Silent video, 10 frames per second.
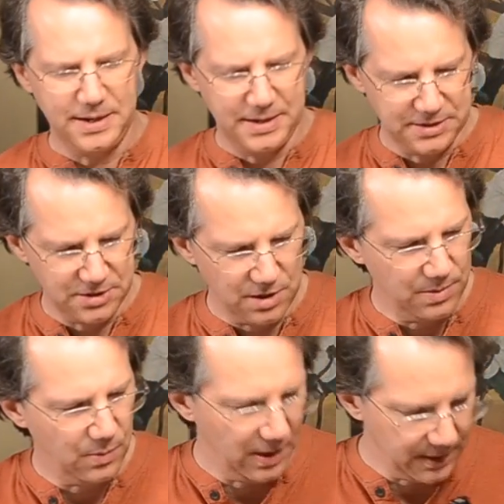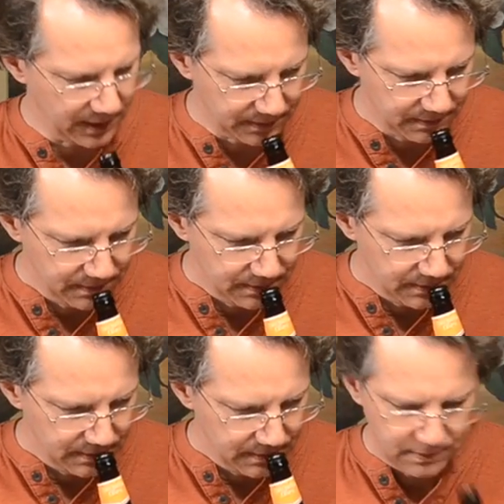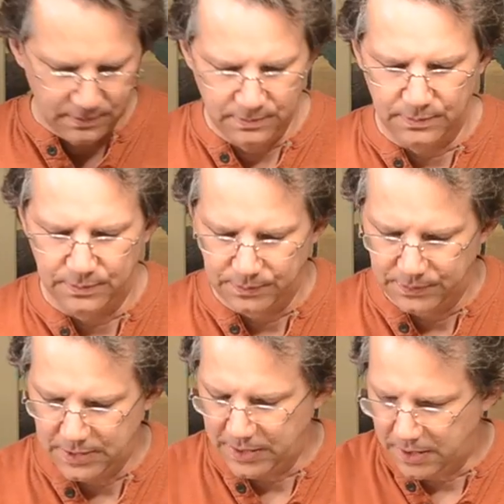I didn't disturb it well enough. There we